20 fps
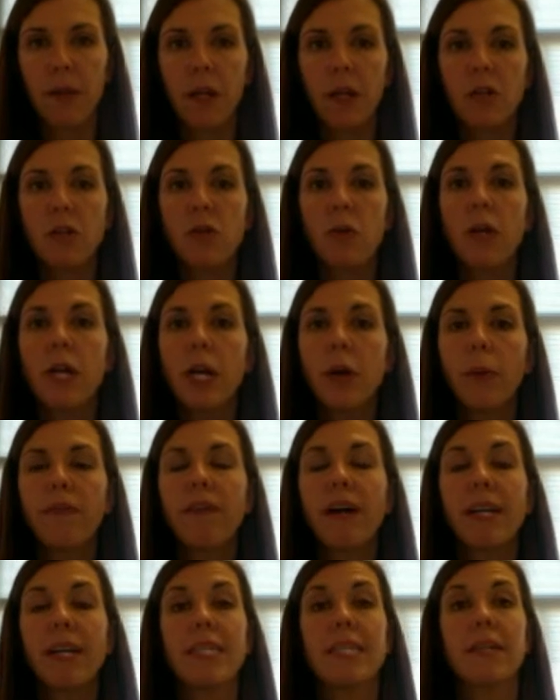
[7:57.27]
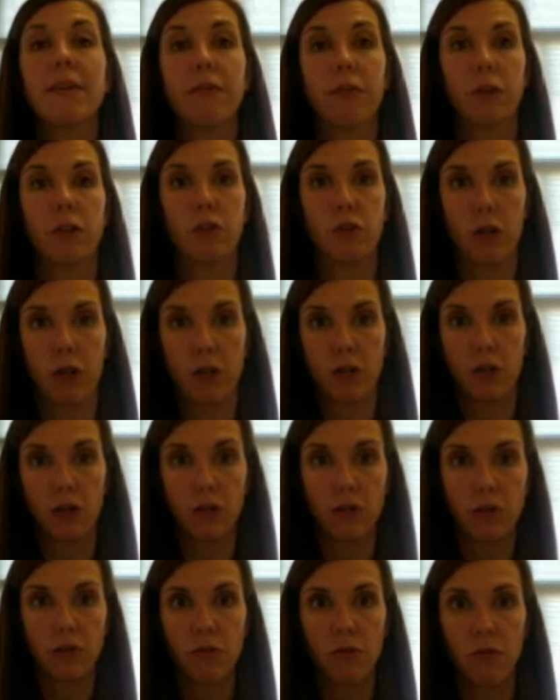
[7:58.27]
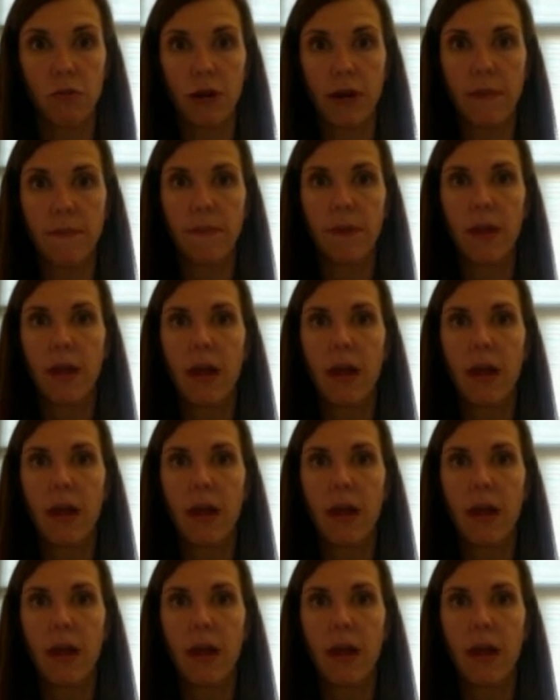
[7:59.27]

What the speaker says: So here we've got different structures, right?